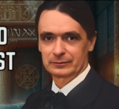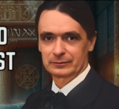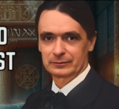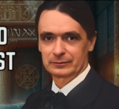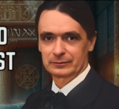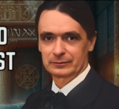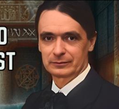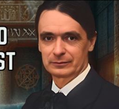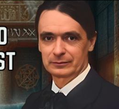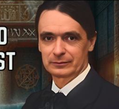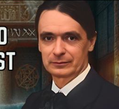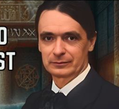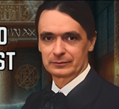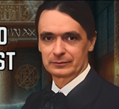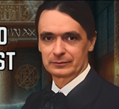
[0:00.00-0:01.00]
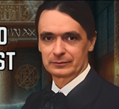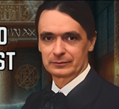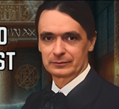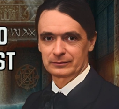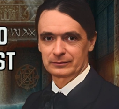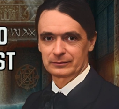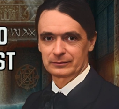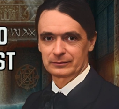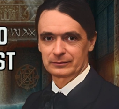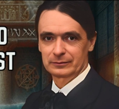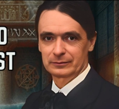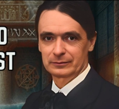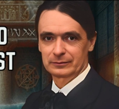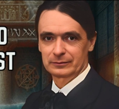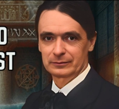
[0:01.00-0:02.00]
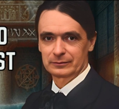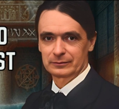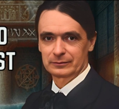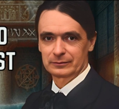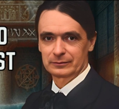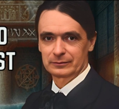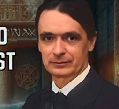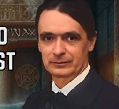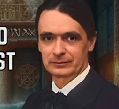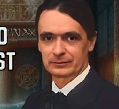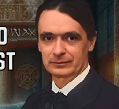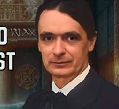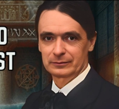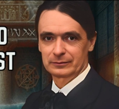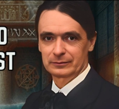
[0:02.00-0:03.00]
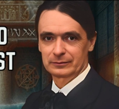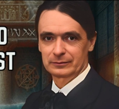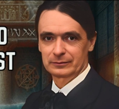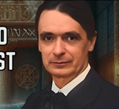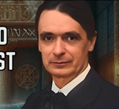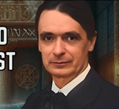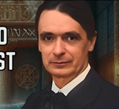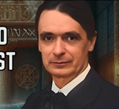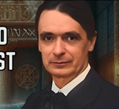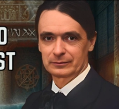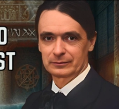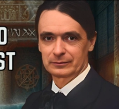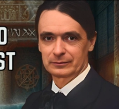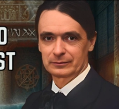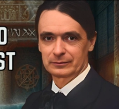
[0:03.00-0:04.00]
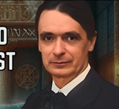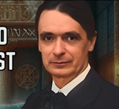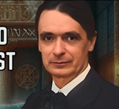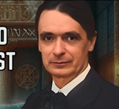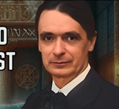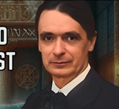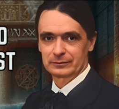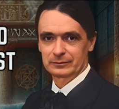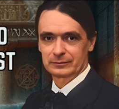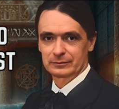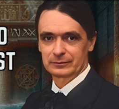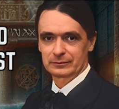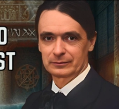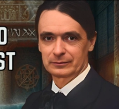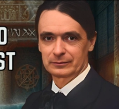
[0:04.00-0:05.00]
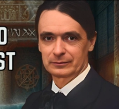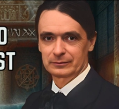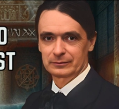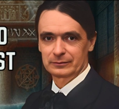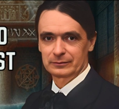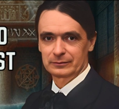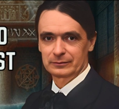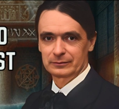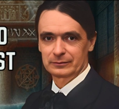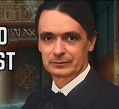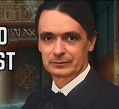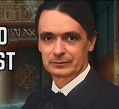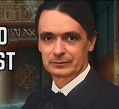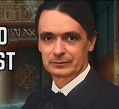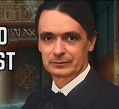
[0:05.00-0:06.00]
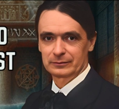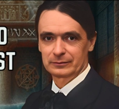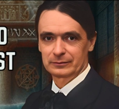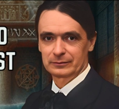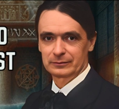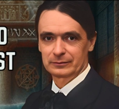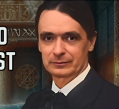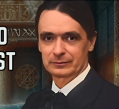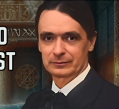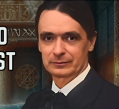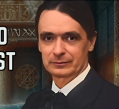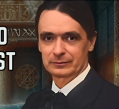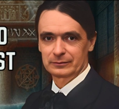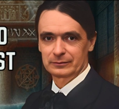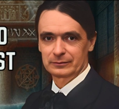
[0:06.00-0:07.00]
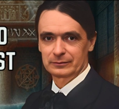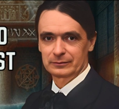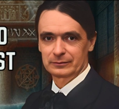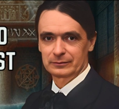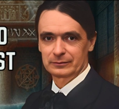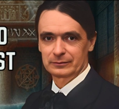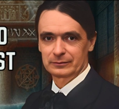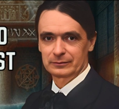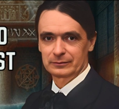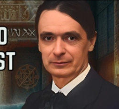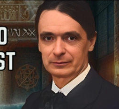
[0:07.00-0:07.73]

(no lip movement)